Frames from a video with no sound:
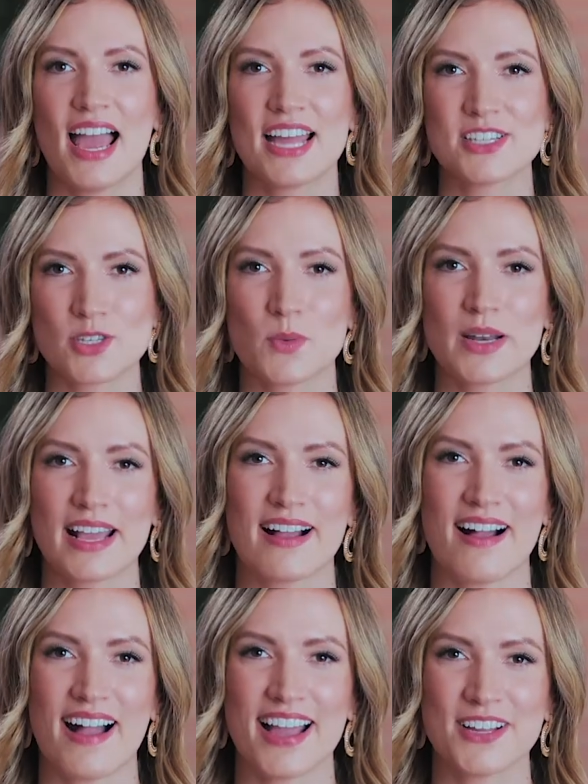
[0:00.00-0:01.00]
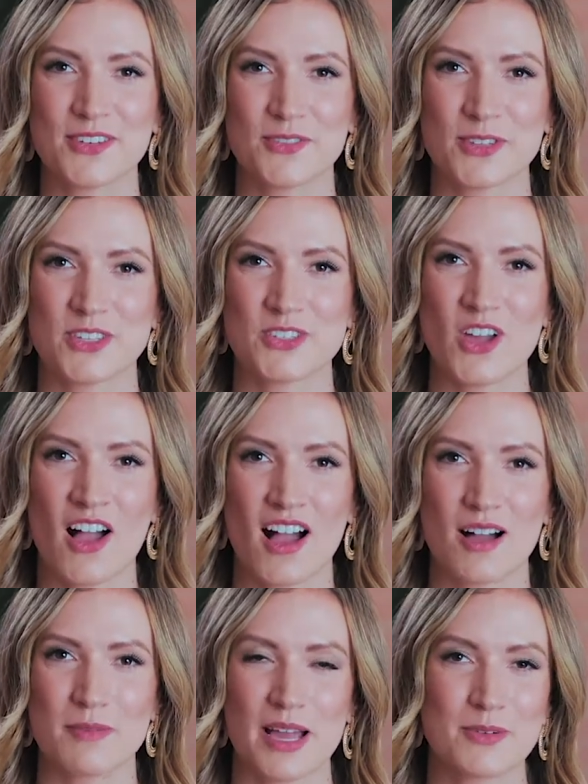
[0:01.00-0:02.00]
And so when I got hired for the
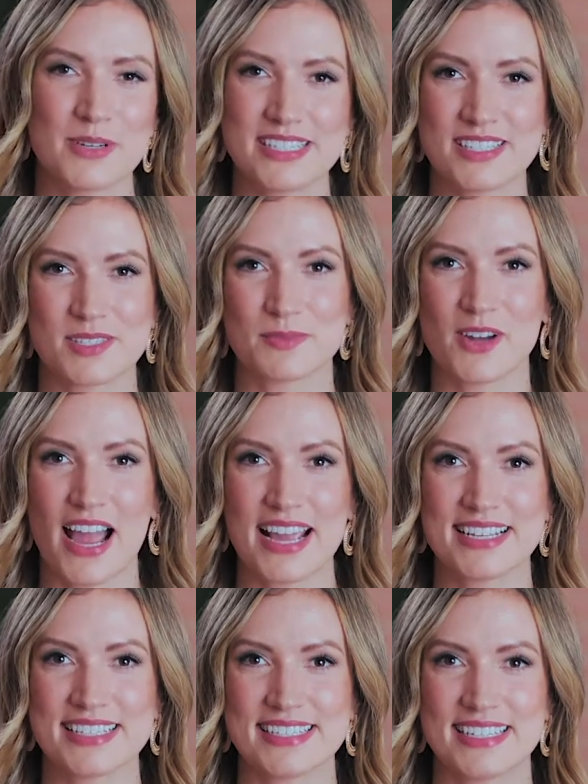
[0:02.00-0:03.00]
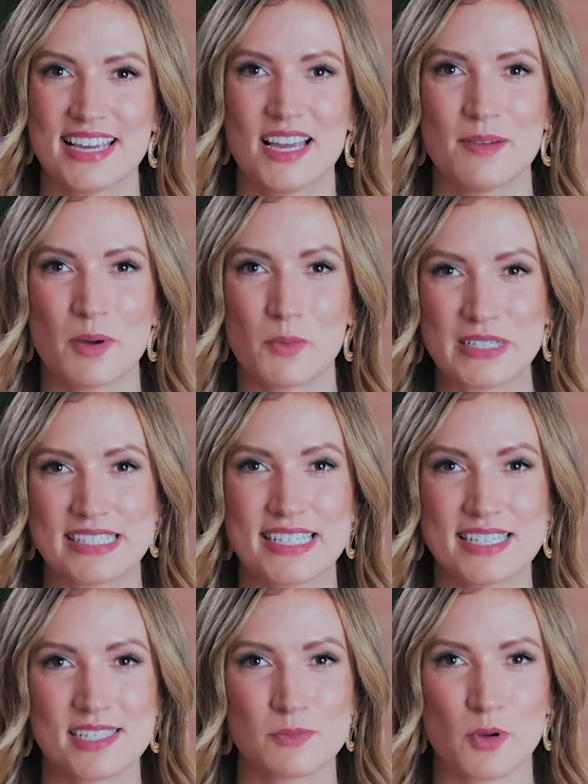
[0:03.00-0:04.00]
job, I wasn't surprised. But what
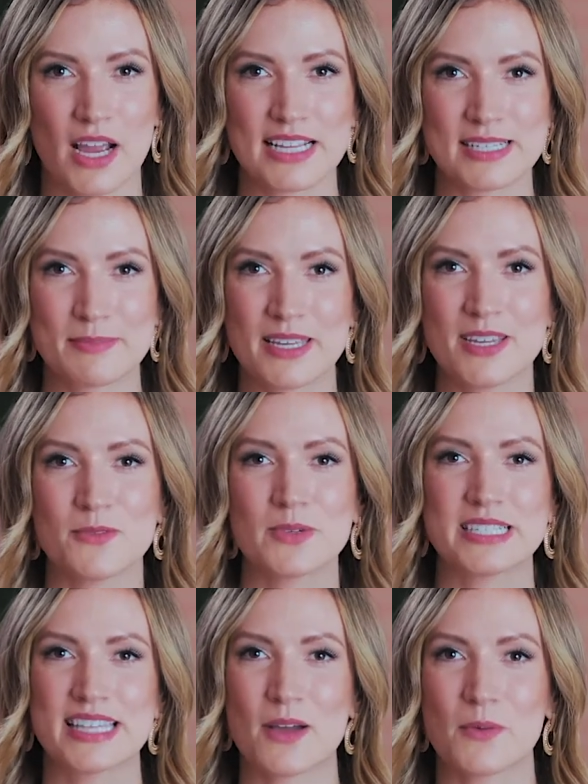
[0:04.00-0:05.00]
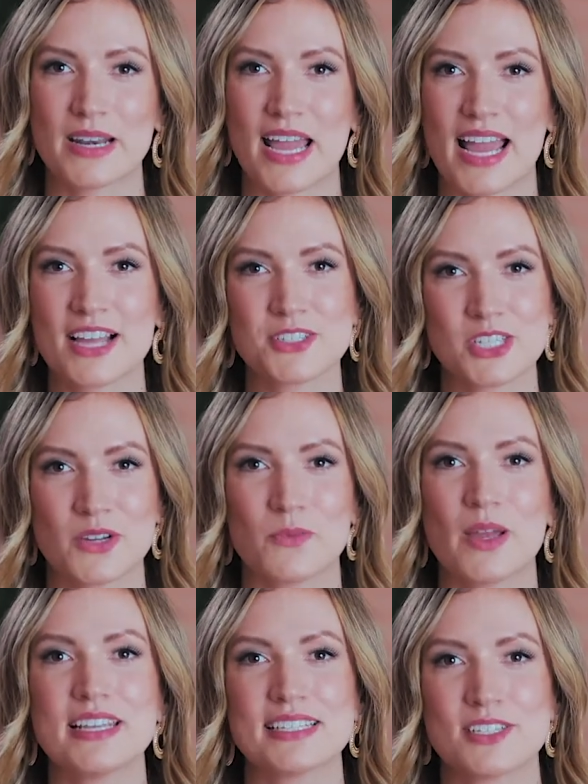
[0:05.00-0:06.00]
did surprise me was that when I actually
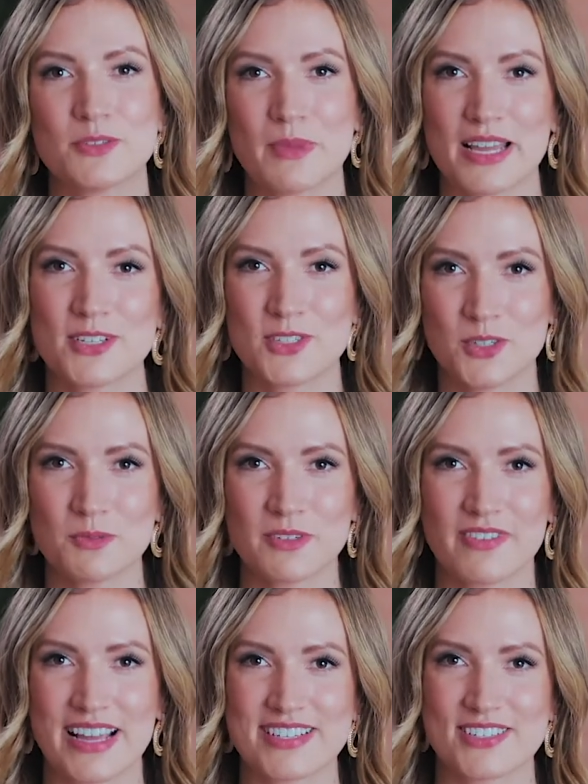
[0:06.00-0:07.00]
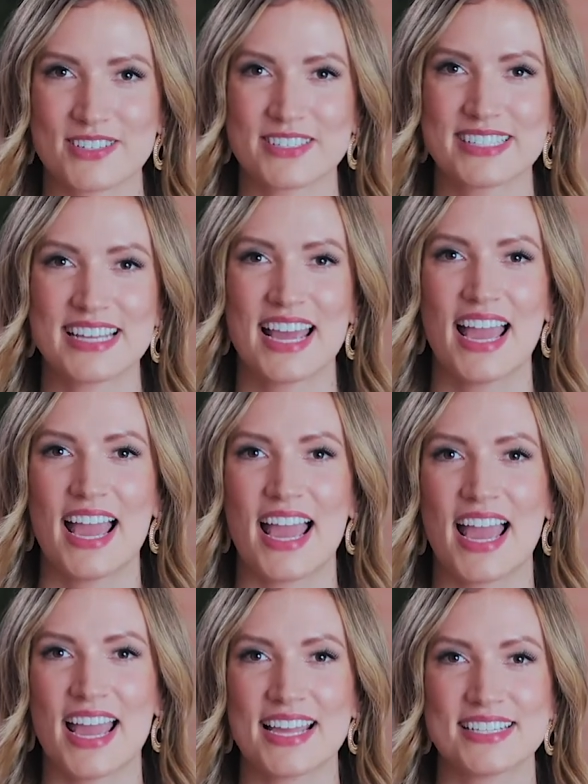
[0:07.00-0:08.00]
went to my supervisors
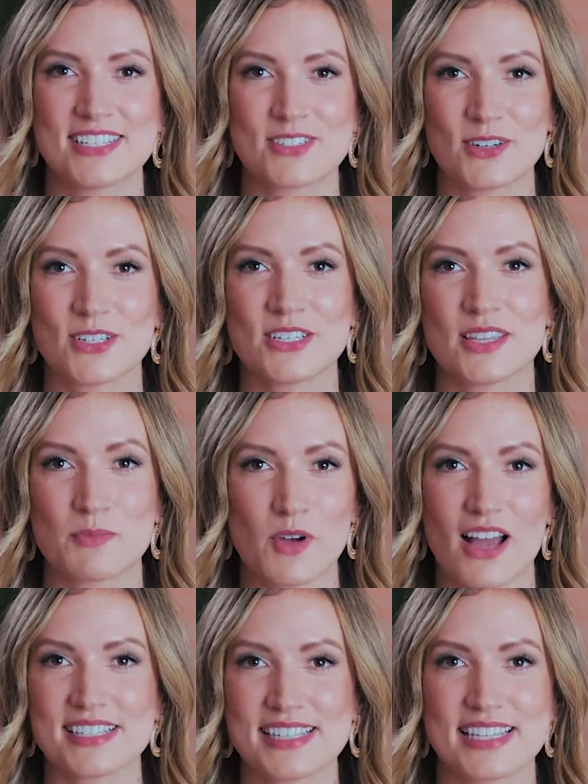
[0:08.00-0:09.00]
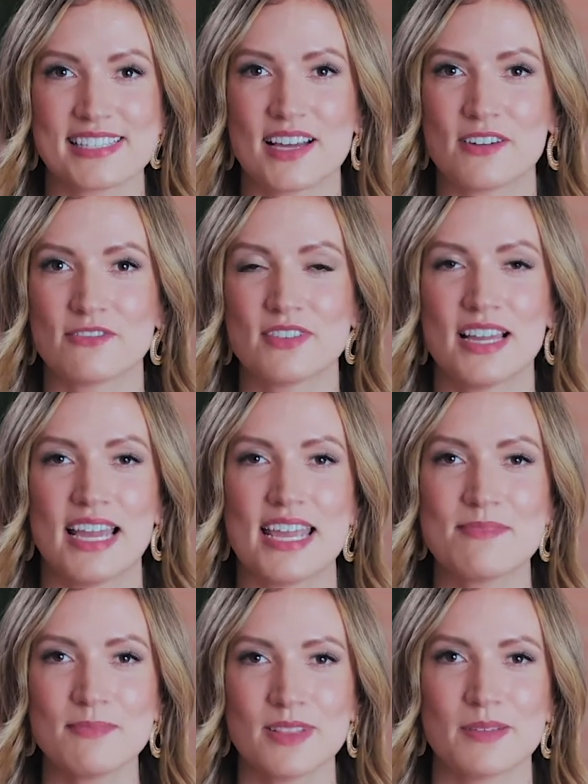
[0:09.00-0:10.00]
and started the process of
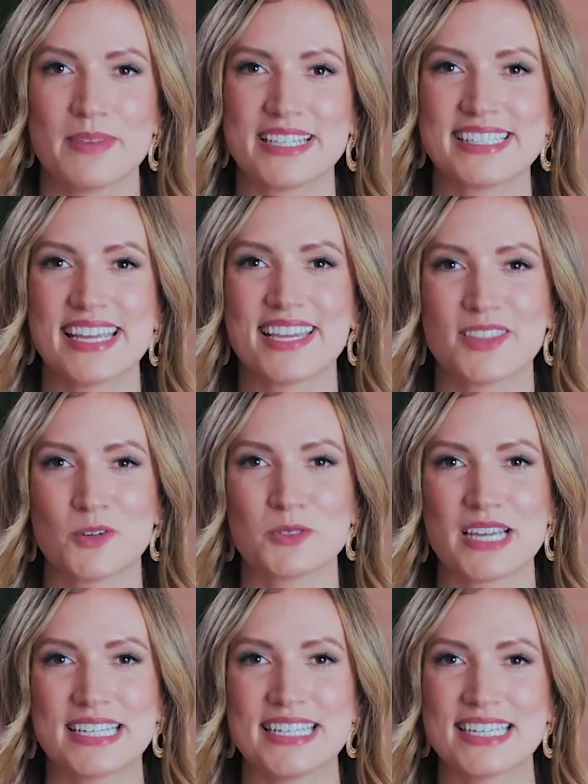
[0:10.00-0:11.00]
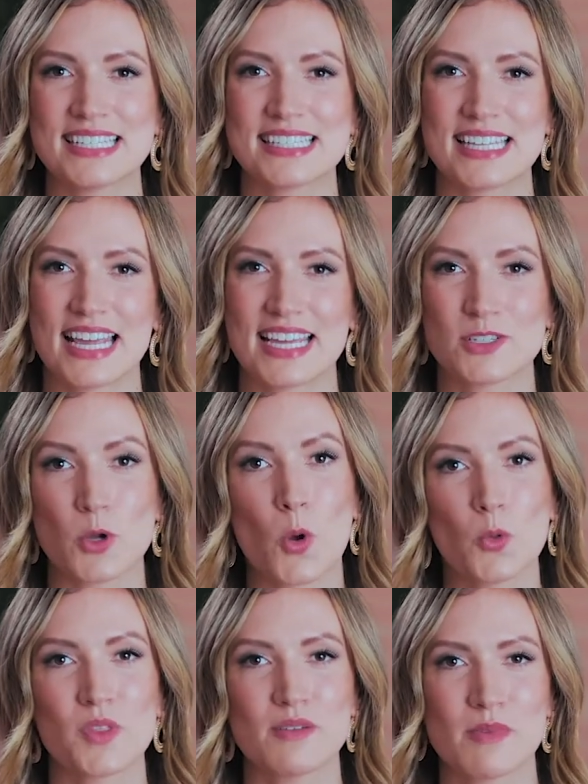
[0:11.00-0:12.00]
implementing those ideas that I had
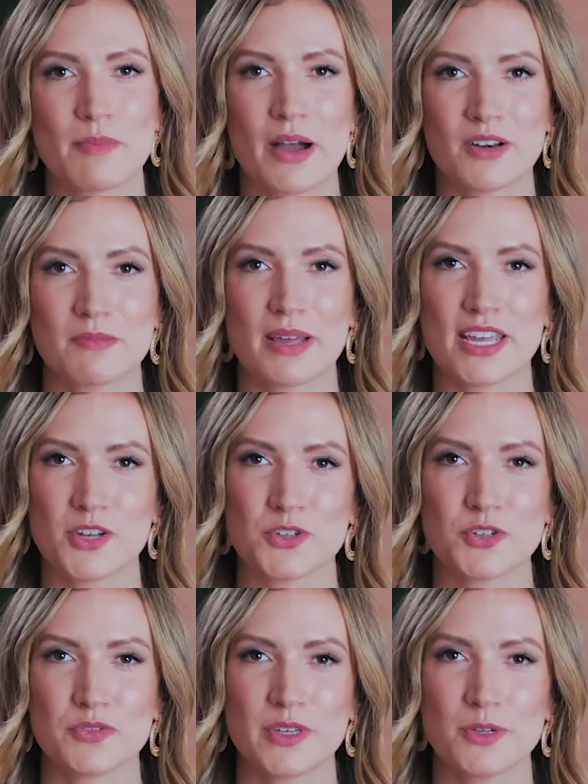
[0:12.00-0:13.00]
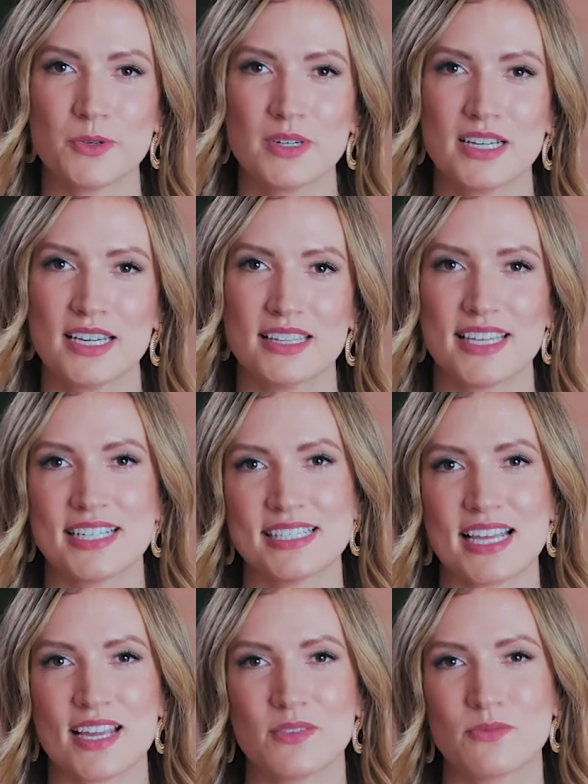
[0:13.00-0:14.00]
told them about in my interview, they
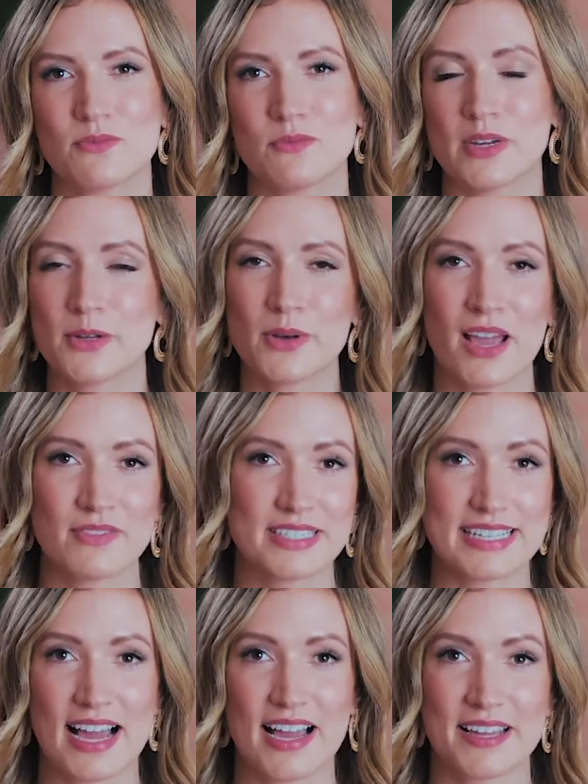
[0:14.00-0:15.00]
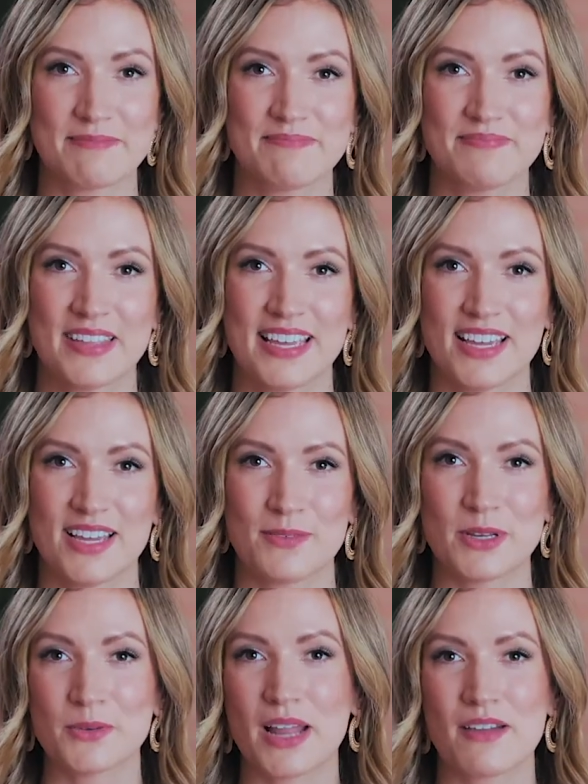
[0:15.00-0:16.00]
said, "We don't have the time,
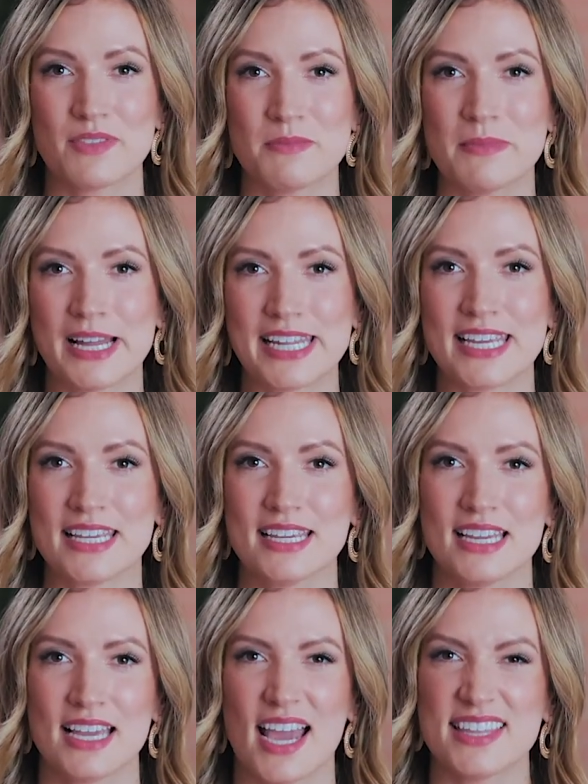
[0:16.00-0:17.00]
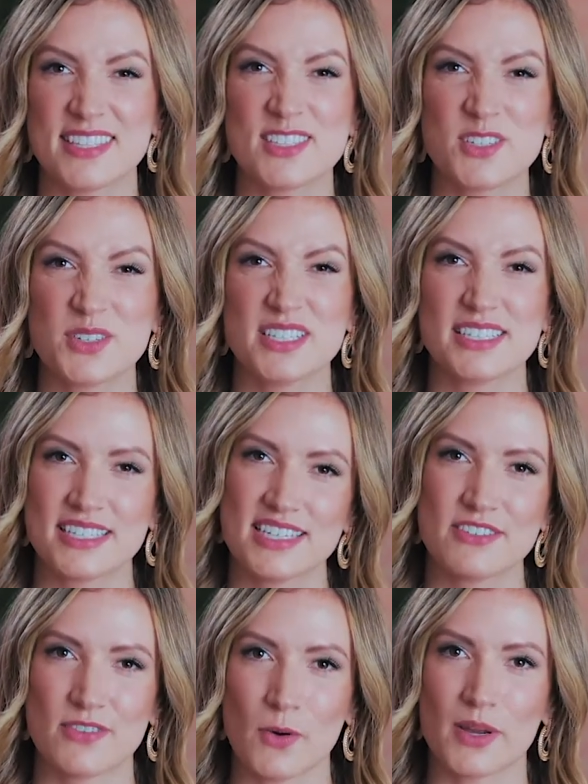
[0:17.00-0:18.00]
we don't have the money, and the students need
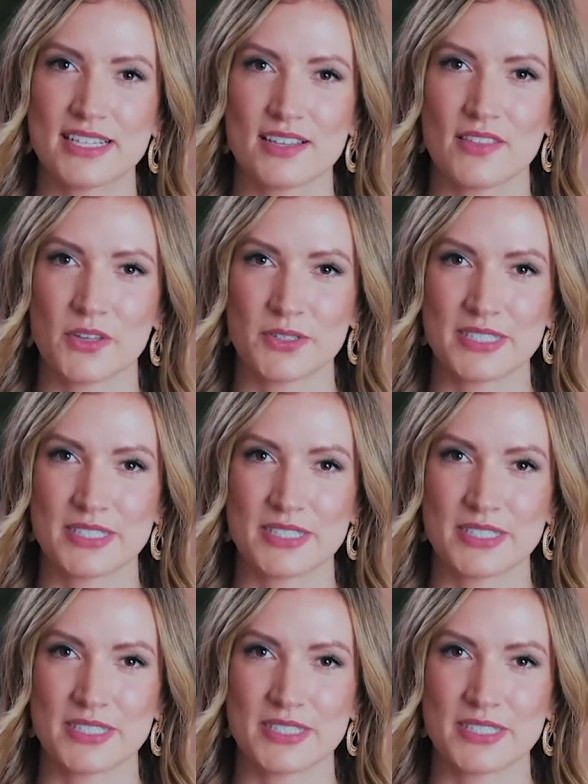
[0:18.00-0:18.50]
to focus on their